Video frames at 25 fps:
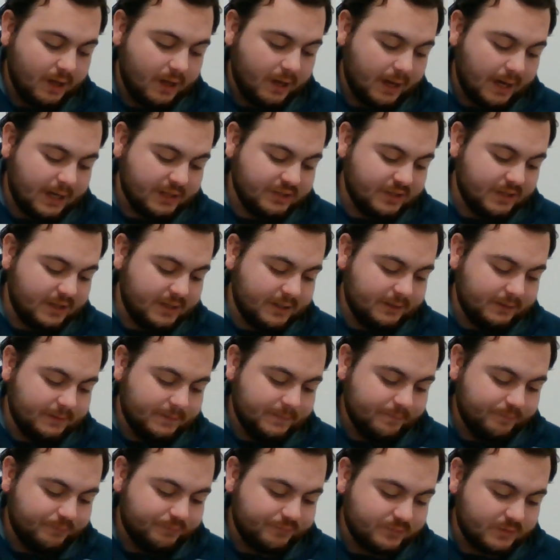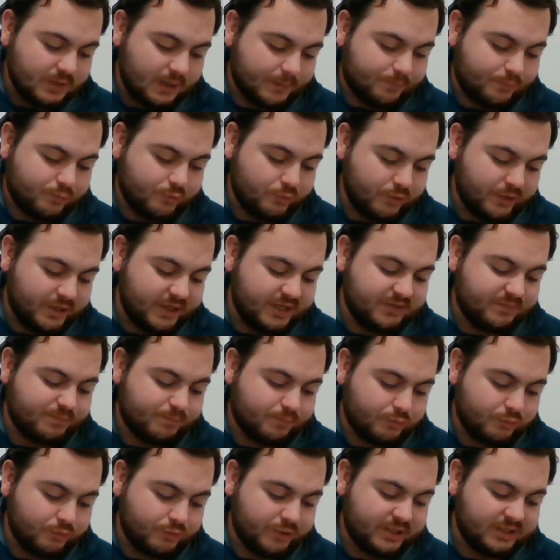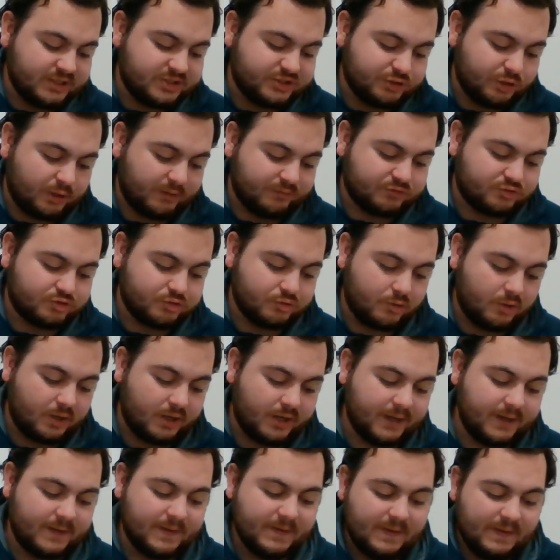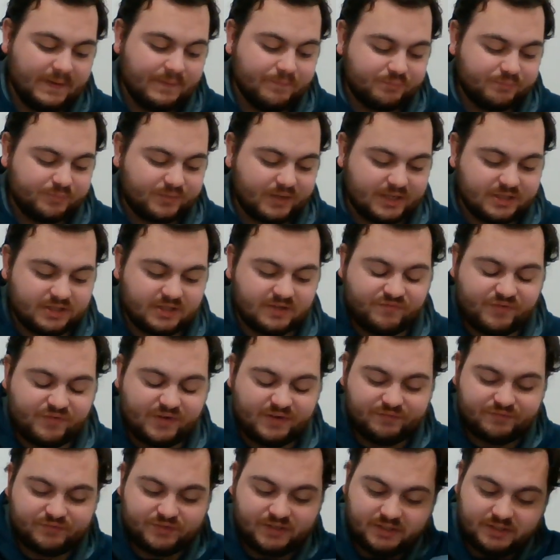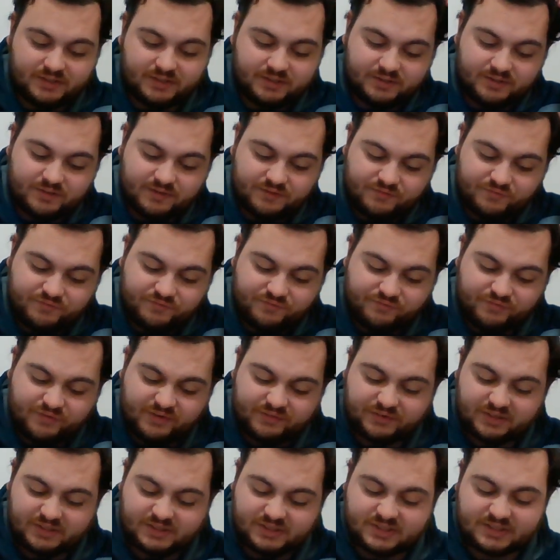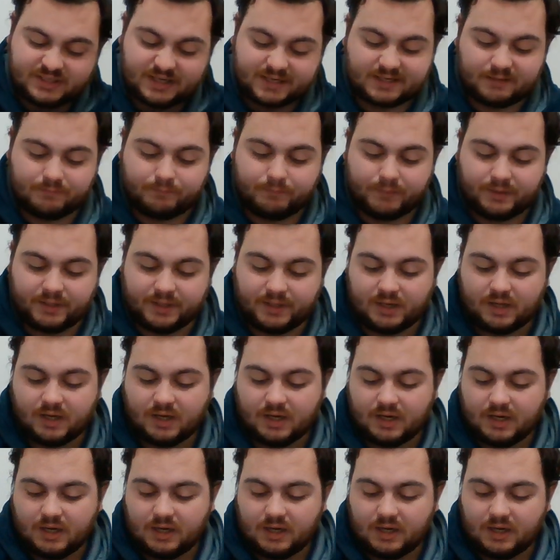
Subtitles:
And then a pretty soft try in the 52nd minute.